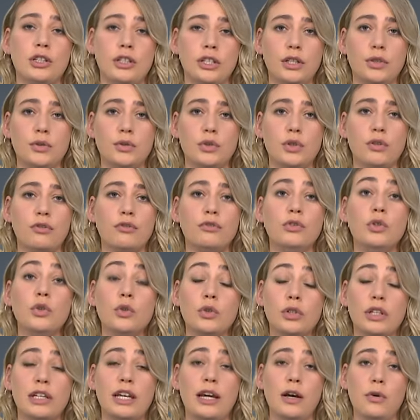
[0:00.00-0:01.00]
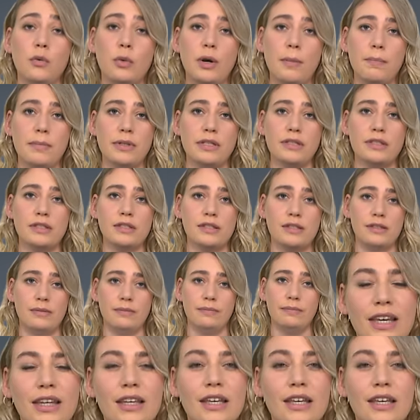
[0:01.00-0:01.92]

use of nuclear weapons.